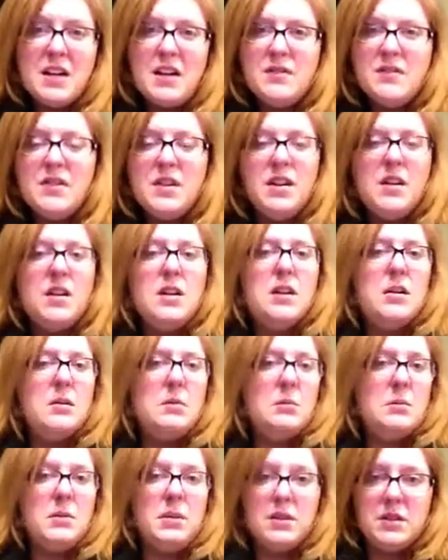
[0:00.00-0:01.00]
I've done it a
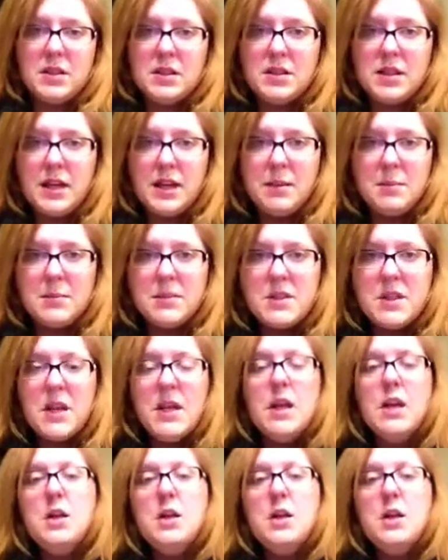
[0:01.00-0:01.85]
million times.